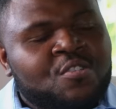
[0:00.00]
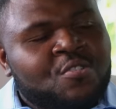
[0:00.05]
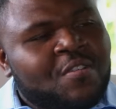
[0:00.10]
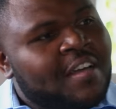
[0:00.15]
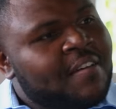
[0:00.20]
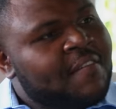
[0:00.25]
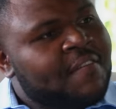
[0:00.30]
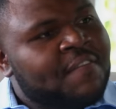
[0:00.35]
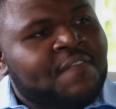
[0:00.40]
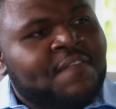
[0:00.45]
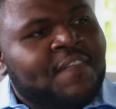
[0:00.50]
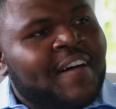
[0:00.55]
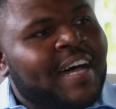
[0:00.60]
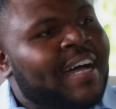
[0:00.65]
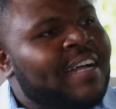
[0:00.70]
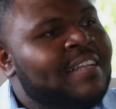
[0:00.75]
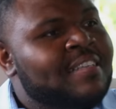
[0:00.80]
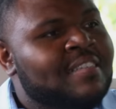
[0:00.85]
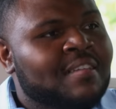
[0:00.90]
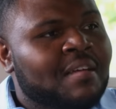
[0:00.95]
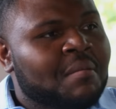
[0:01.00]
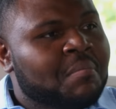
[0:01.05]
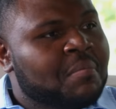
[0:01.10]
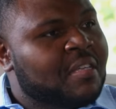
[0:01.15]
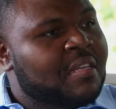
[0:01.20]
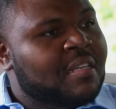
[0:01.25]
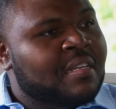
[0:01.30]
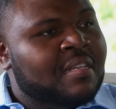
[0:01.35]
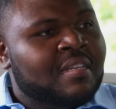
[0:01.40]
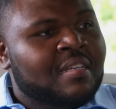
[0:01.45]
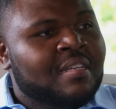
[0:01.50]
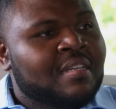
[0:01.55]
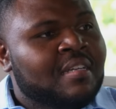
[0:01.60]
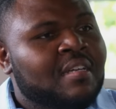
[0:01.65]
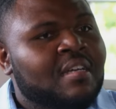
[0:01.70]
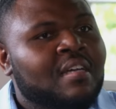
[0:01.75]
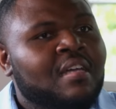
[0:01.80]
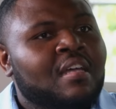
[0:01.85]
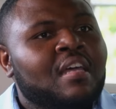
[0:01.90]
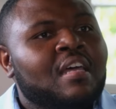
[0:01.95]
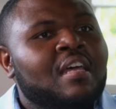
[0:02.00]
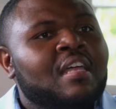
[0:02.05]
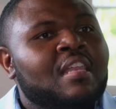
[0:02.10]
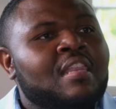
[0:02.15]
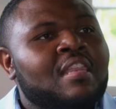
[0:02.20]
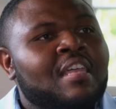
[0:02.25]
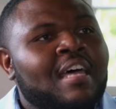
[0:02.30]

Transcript: trying to find something right.